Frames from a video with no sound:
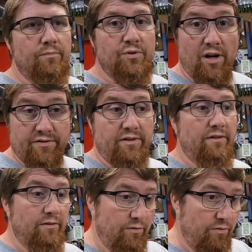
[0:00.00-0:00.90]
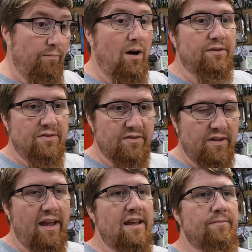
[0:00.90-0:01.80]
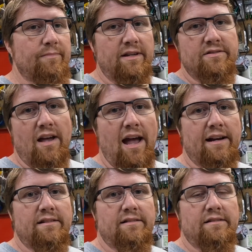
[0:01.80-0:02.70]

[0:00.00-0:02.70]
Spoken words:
Justin, who bought the same exact